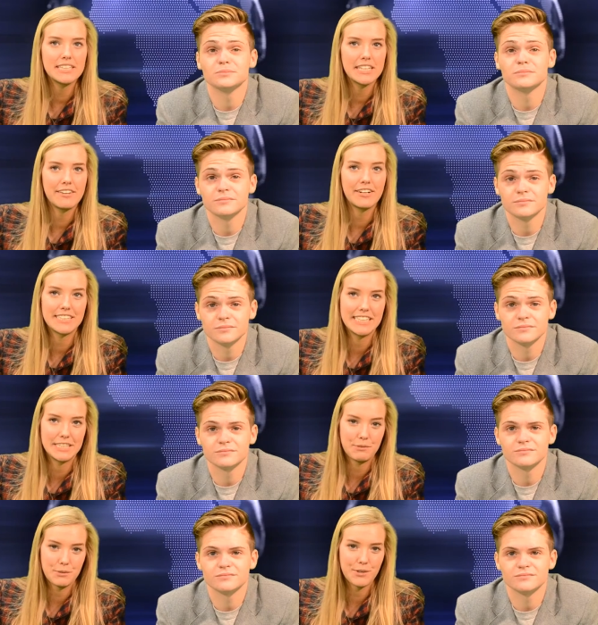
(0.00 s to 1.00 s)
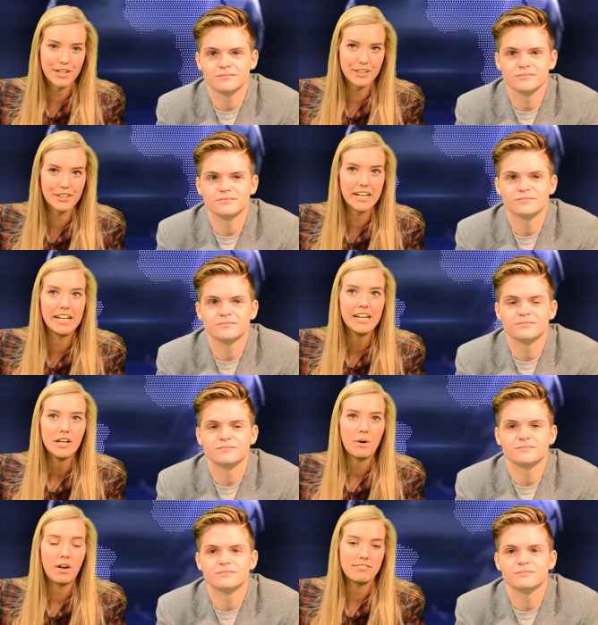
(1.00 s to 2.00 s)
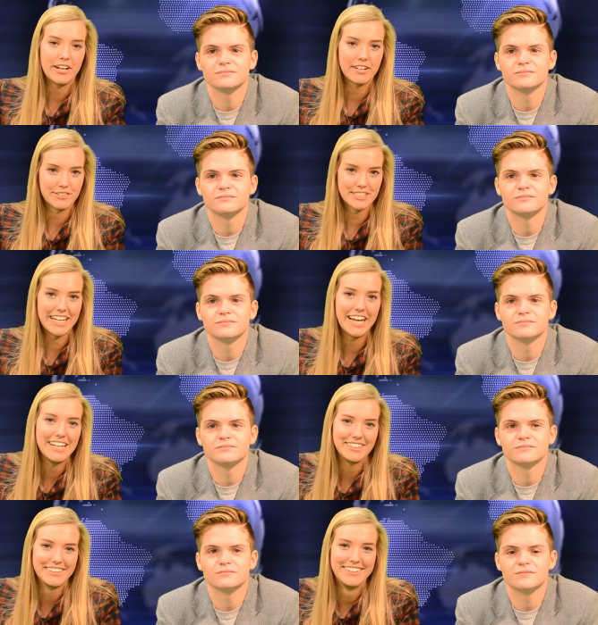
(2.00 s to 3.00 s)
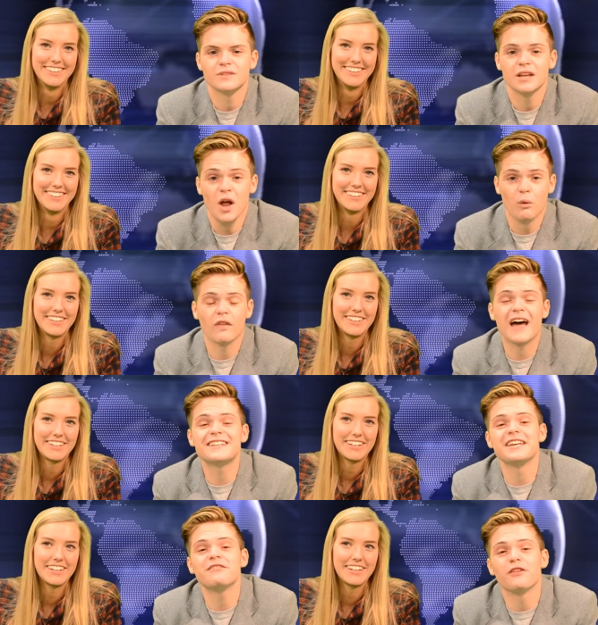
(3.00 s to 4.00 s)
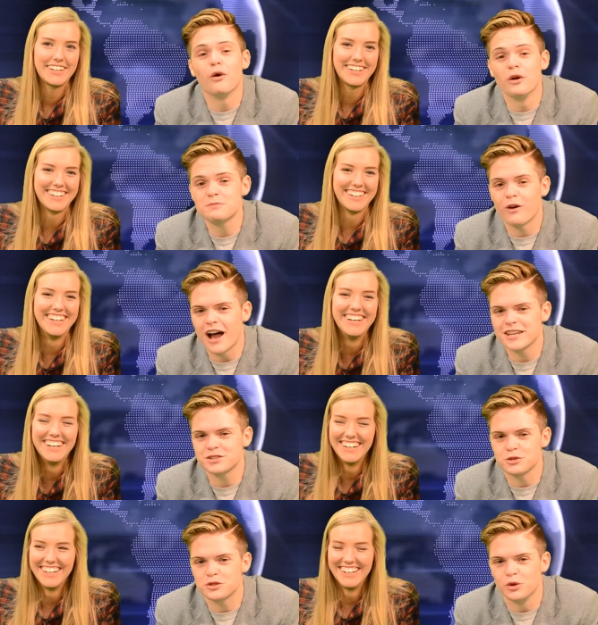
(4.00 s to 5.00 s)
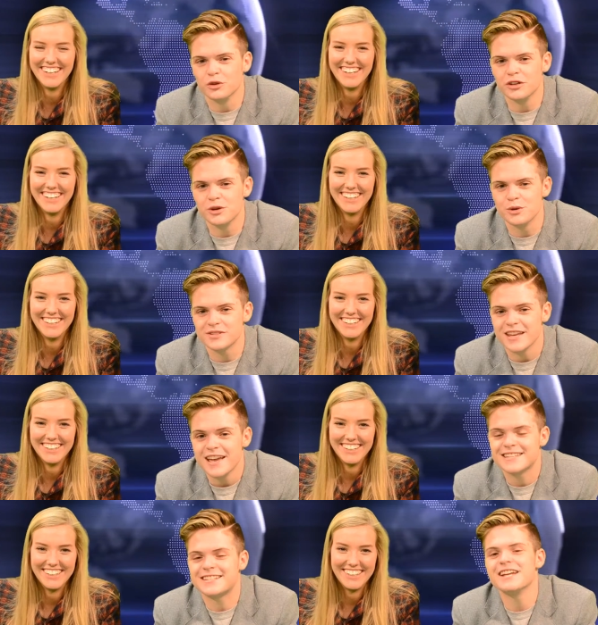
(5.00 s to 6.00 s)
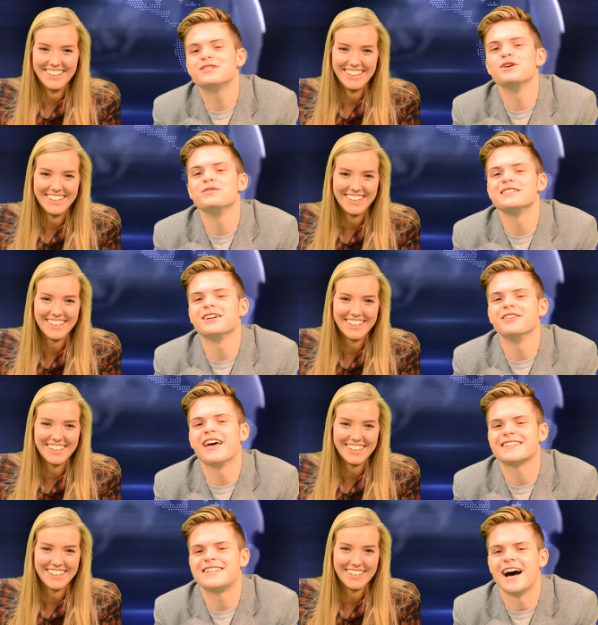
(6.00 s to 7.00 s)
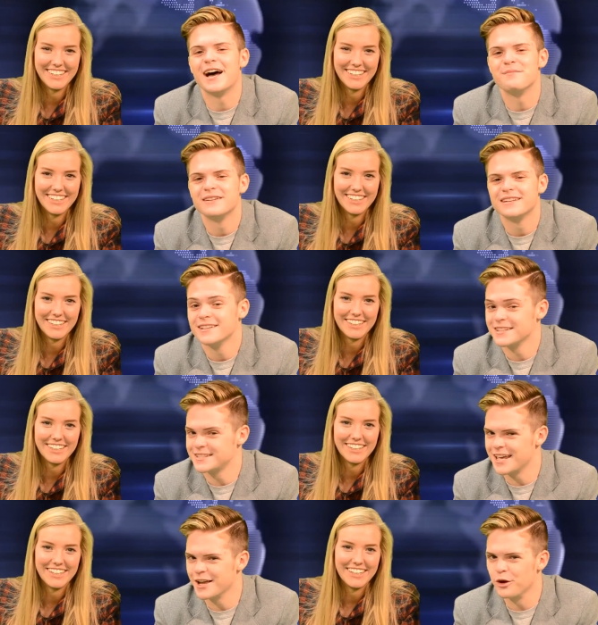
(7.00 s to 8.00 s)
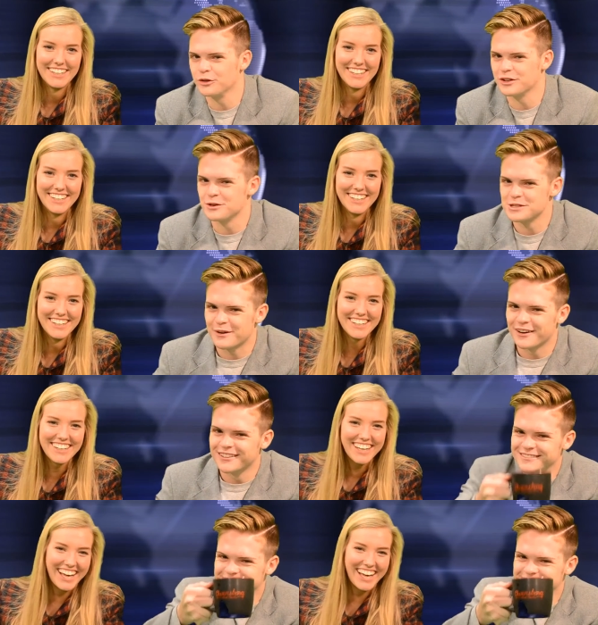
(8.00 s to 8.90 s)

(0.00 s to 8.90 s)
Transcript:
Speaker 1: ended their season with Warren Green qualifying for state.
Speaker 2: Well, that's it for the Owensboro High School School News. Stay tuned until next time. Stay golden, Owensboro.